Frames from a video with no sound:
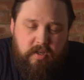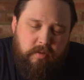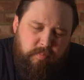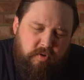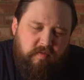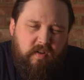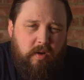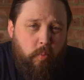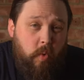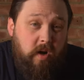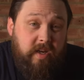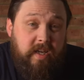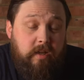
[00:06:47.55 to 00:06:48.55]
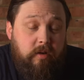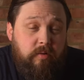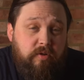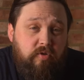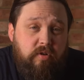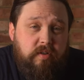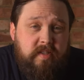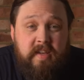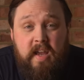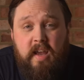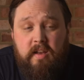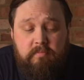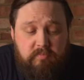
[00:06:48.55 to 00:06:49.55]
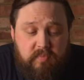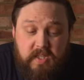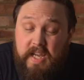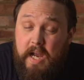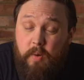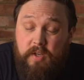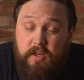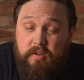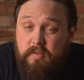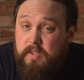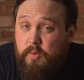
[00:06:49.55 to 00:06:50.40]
I'd move like 1 kilo across, see how it goes,